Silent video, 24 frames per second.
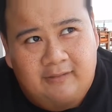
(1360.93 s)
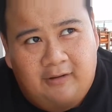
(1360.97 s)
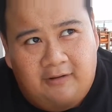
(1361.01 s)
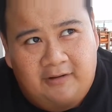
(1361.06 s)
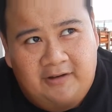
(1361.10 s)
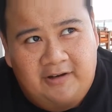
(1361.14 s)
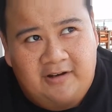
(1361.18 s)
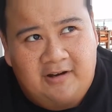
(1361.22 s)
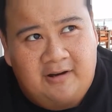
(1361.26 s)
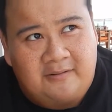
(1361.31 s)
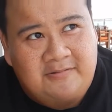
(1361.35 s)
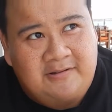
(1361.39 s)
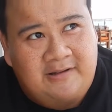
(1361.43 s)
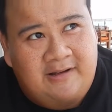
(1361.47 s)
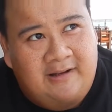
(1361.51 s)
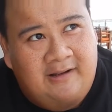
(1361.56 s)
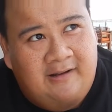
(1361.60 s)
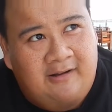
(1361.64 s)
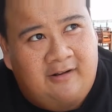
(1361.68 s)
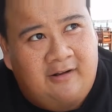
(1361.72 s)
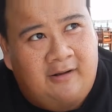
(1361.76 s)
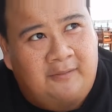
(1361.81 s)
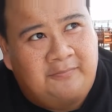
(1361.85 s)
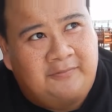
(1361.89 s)
Oh, here comes a
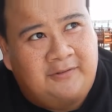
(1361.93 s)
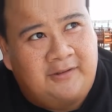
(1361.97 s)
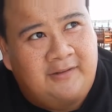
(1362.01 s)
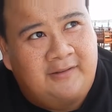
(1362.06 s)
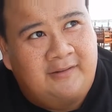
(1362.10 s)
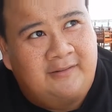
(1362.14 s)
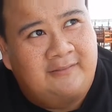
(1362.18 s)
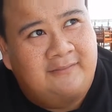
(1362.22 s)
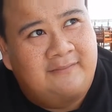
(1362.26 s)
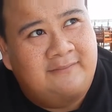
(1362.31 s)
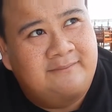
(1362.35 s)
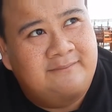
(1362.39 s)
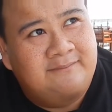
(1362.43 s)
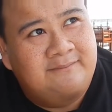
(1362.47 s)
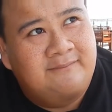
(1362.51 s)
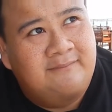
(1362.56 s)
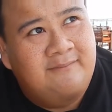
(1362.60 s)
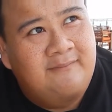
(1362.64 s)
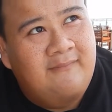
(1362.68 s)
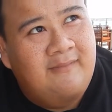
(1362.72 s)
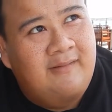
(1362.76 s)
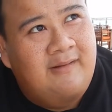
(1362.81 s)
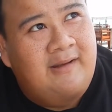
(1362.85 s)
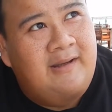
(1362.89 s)
helicopter.
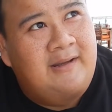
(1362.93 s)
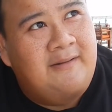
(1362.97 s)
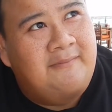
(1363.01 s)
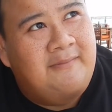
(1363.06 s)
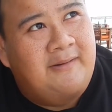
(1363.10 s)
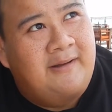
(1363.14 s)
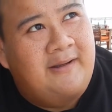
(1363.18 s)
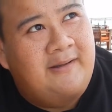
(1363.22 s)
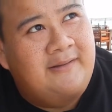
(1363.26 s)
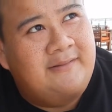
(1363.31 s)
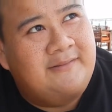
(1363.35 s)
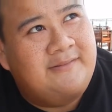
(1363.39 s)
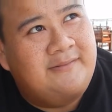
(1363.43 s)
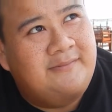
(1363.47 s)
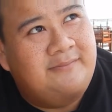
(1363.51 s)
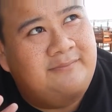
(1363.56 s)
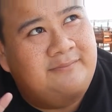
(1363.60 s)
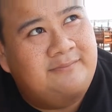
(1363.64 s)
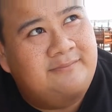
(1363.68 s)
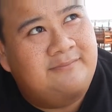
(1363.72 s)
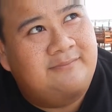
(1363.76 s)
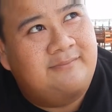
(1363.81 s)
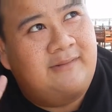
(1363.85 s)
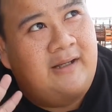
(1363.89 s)
Hey, bye.
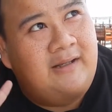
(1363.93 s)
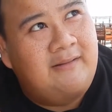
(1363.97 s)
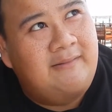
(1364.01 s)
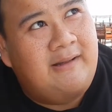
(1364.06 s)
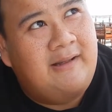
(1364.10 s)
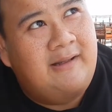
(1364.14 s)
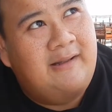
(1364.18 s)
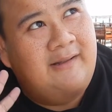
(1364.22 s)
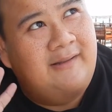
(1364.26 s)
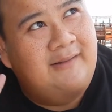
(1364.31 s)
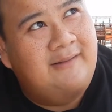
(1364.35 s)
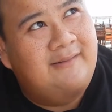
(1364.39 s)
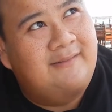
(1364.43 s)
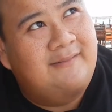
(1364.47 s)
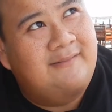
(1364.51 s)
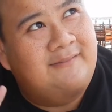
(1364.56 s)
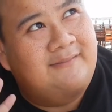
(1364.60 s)
Bye.